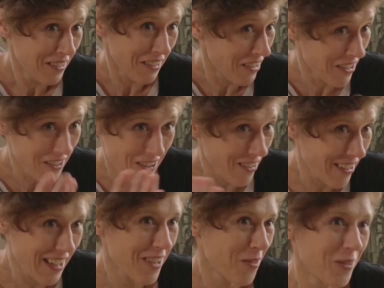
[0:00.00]
So you got a
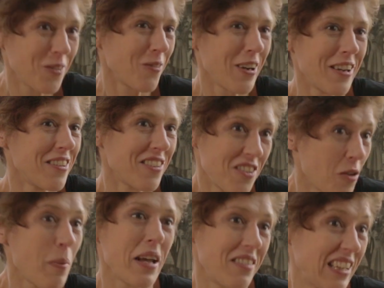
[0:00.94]
needle and syringe and
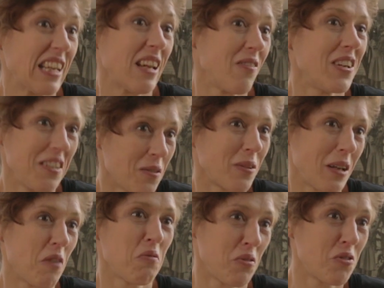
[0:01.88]
you're basically giving
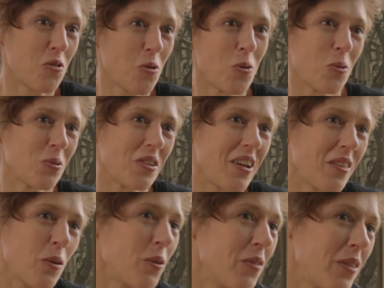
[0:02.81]
yourself withdrawals. I
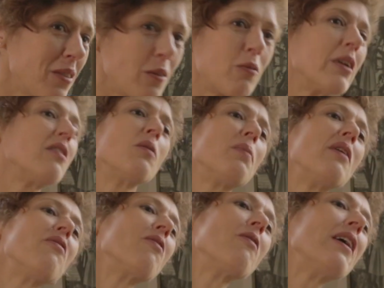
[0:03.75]
thought if there's a
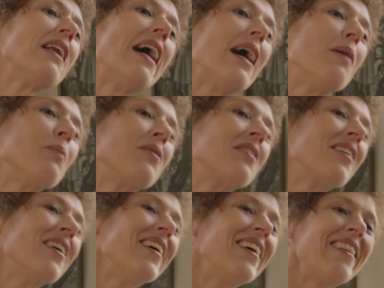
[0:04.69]
recipe for relapse,
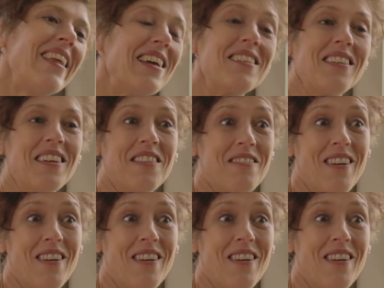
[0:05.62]
that's it,